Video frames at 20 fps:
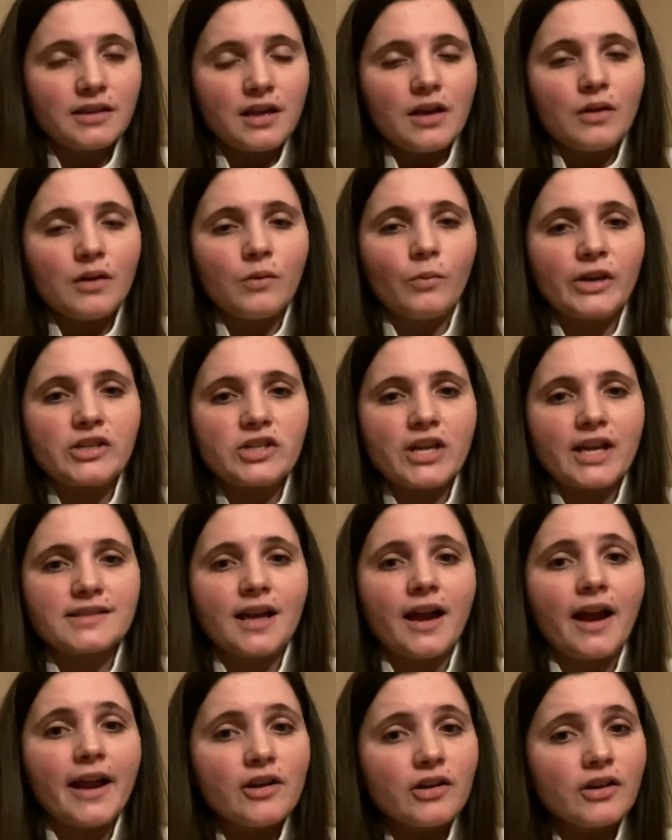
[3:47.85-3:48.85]
which has a
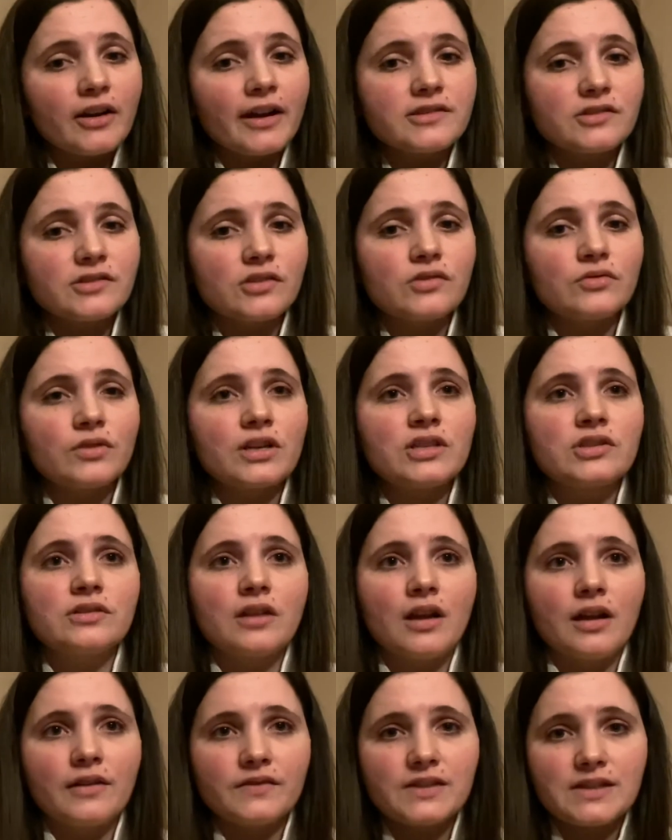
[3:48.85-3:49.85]
higher concentration
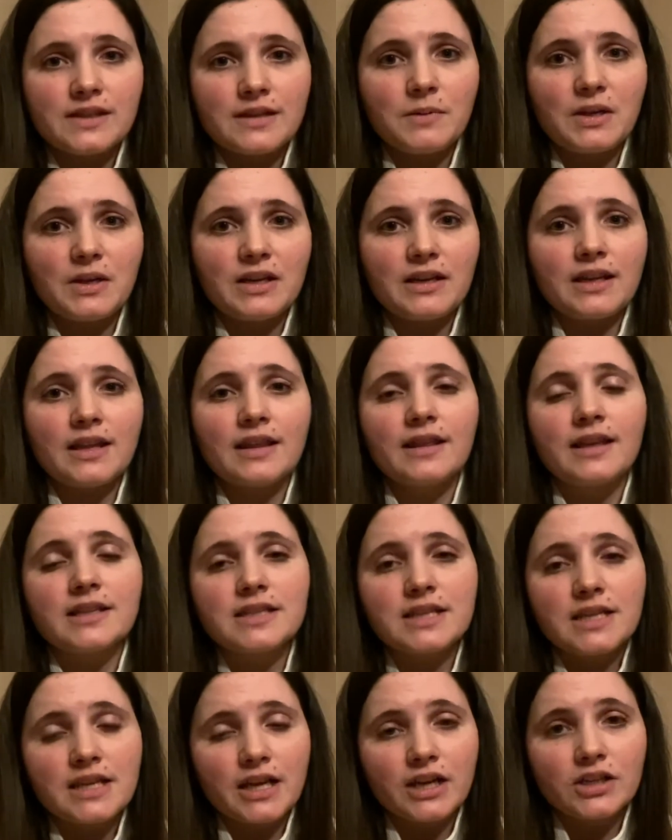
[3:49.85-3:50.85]
of CBD than
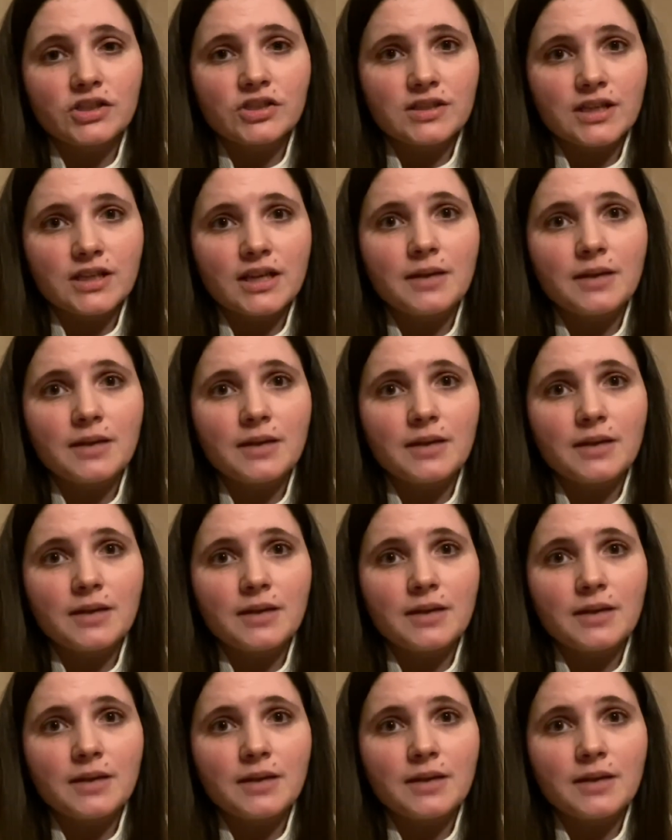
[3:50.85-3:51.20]
THC,